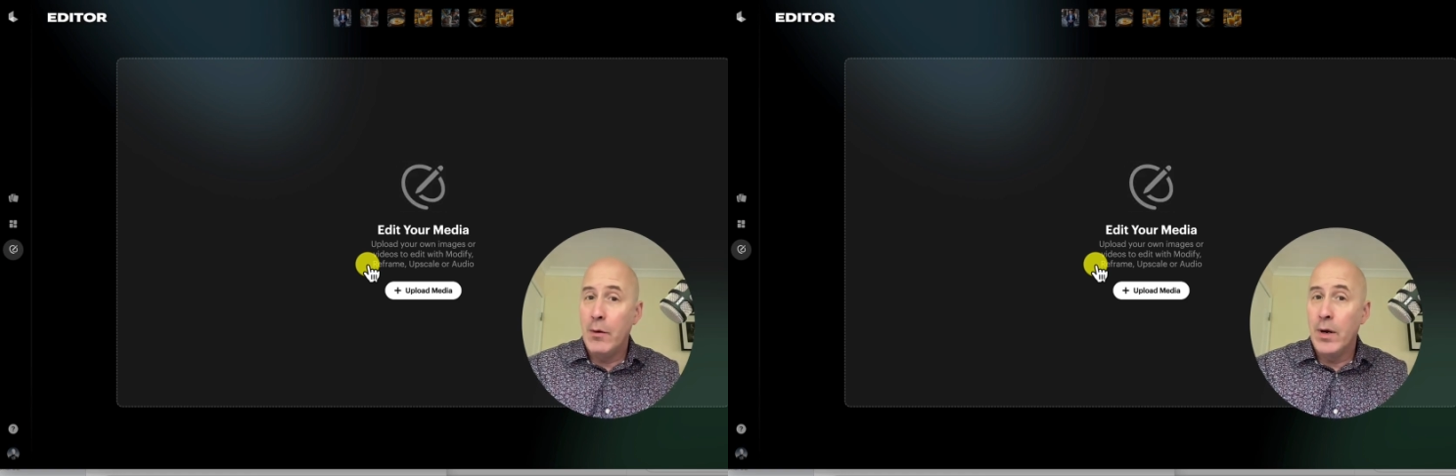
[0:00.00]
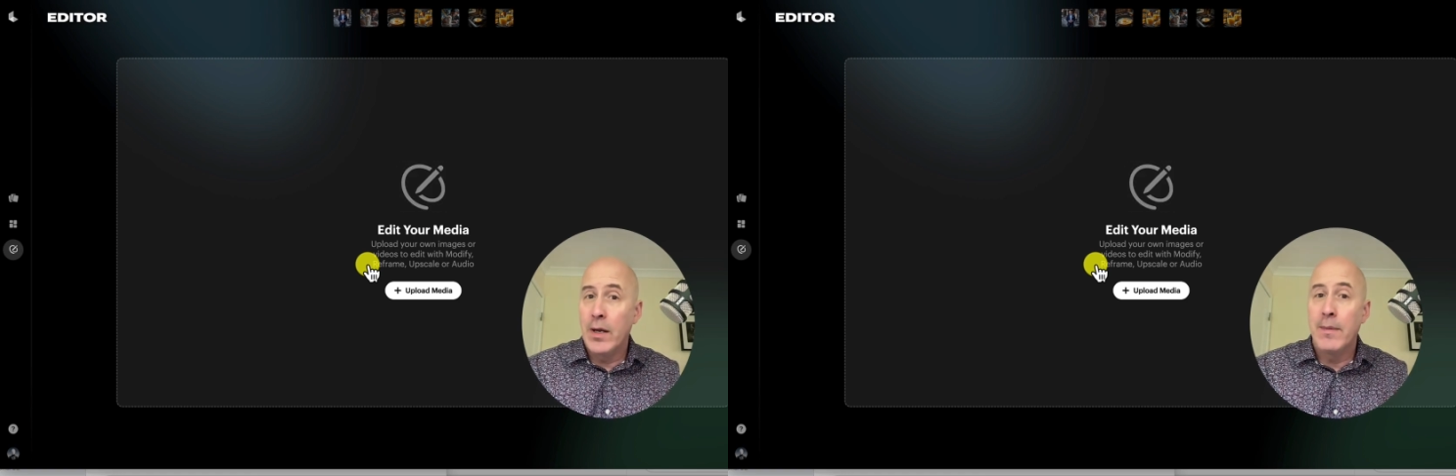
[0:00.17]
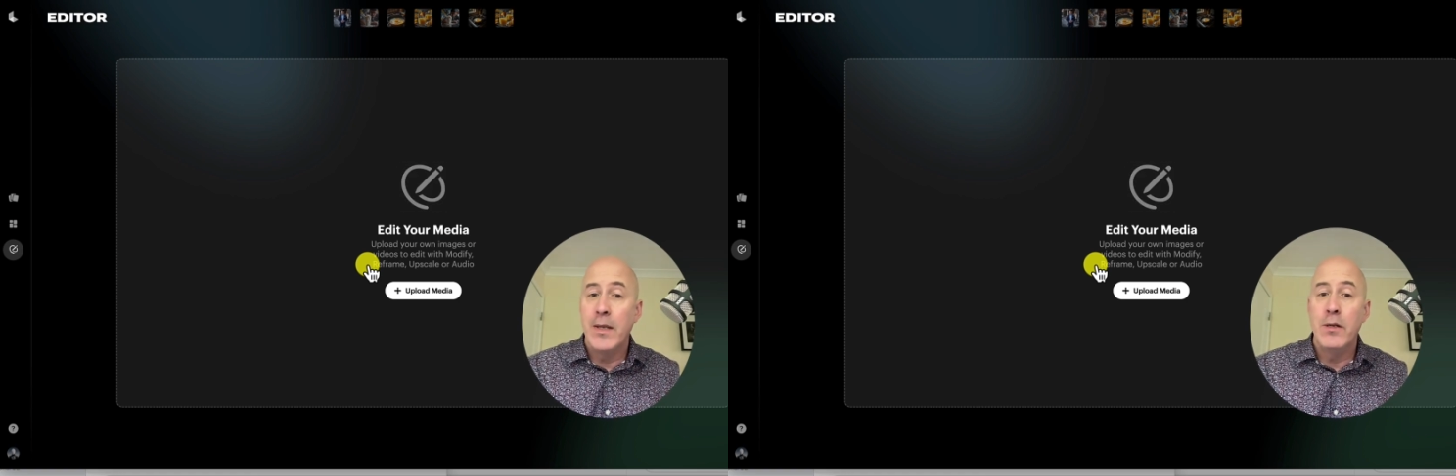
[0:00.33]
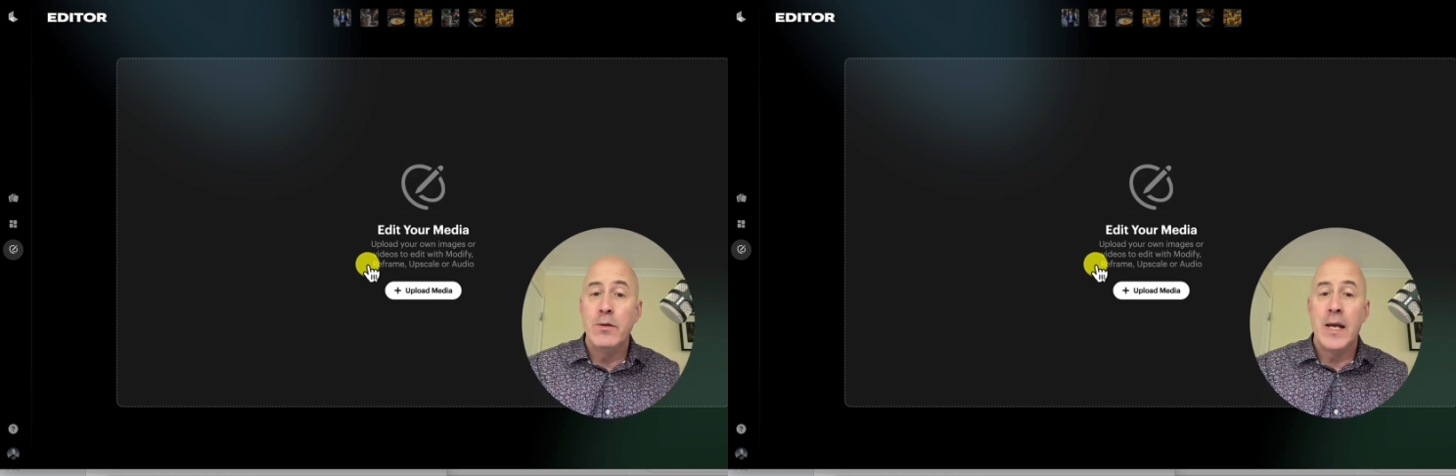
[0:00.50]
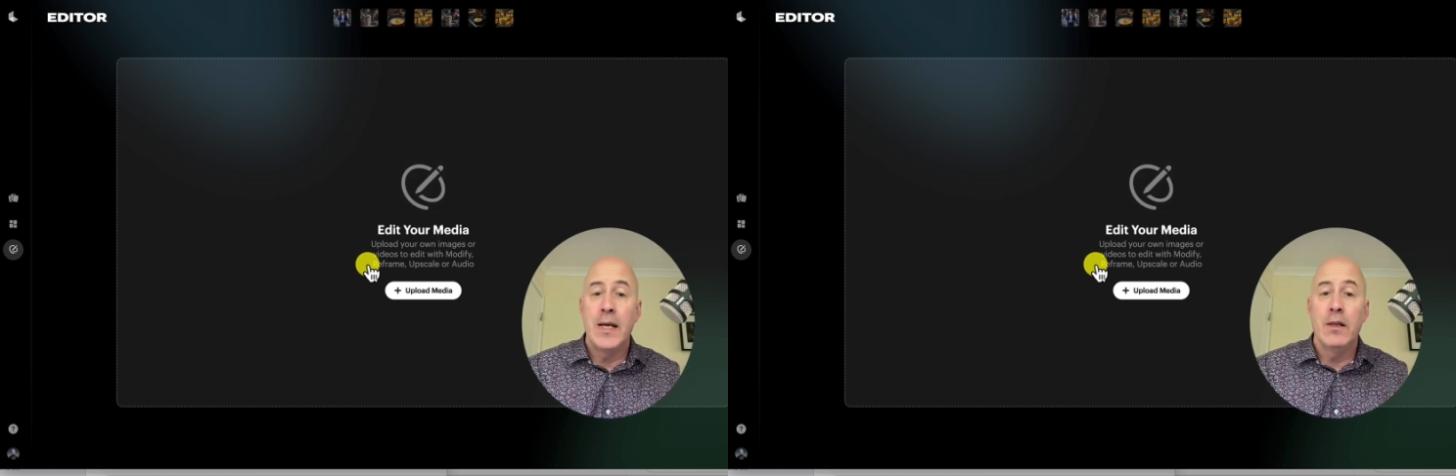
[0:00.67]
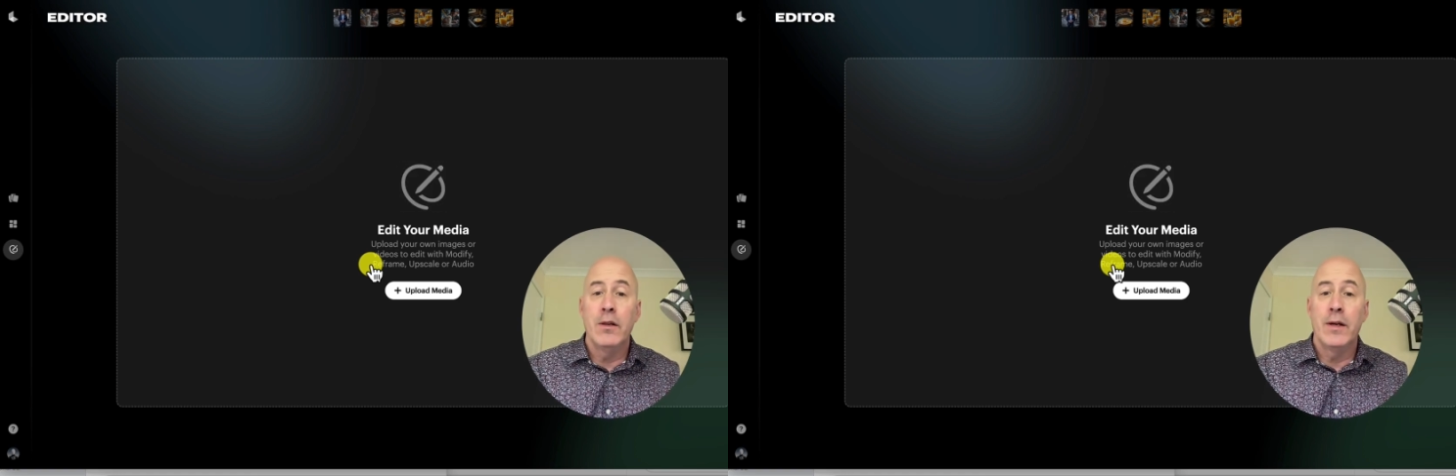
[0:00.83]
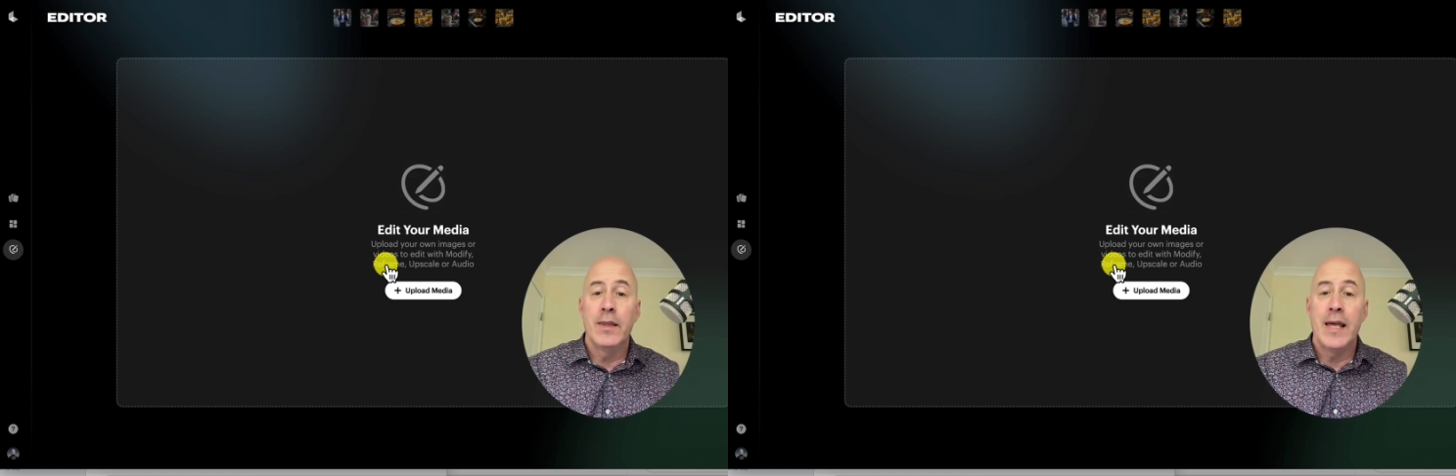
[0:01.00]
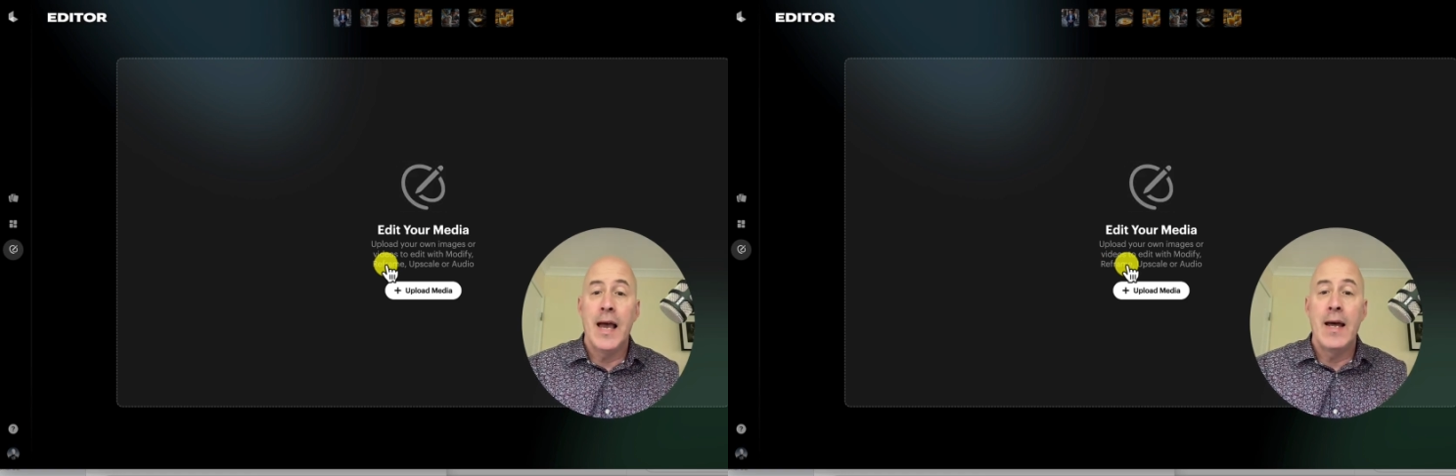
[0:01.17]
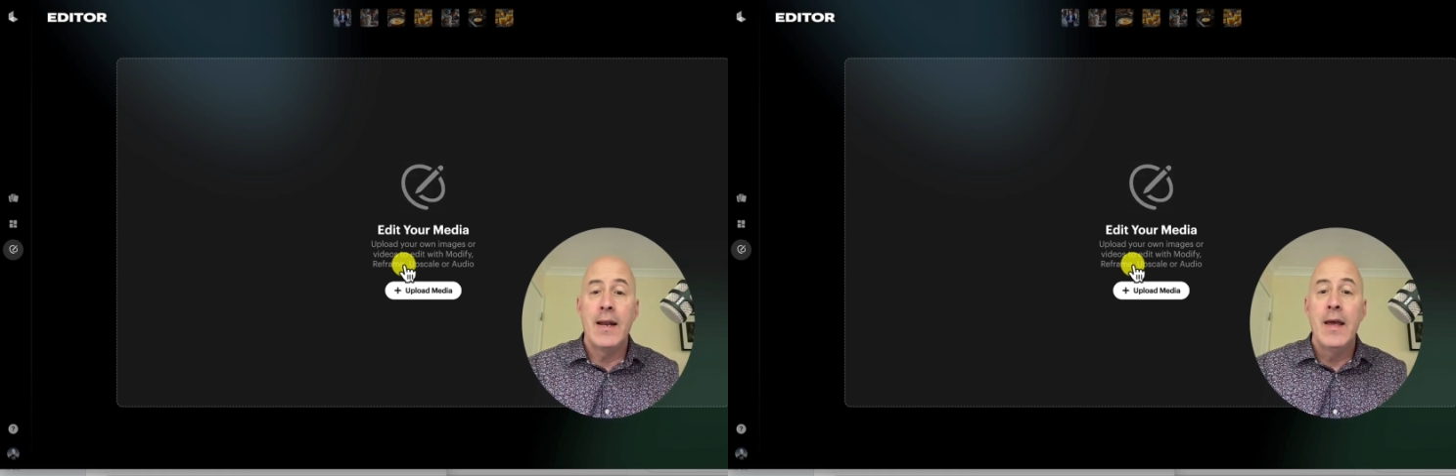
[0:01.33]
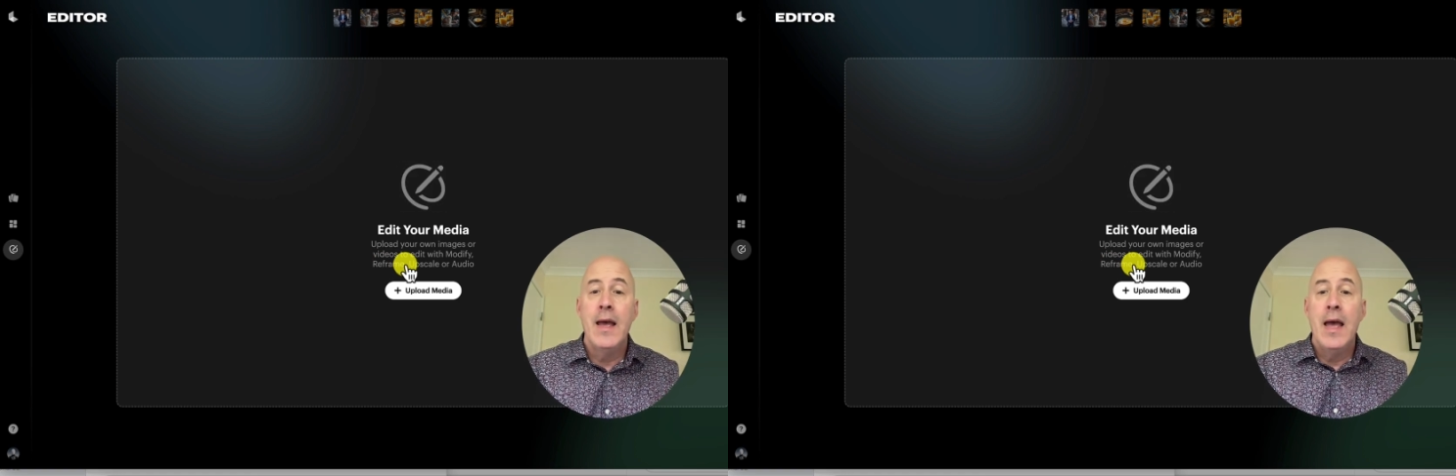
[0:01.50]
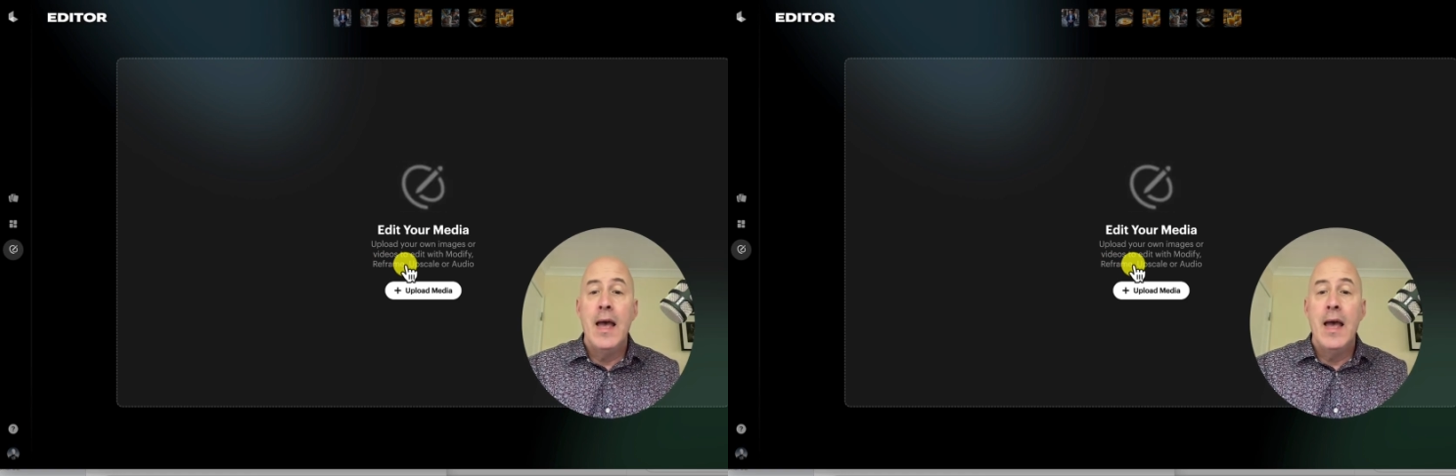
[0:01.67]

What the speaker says: I recommend you take a look at that.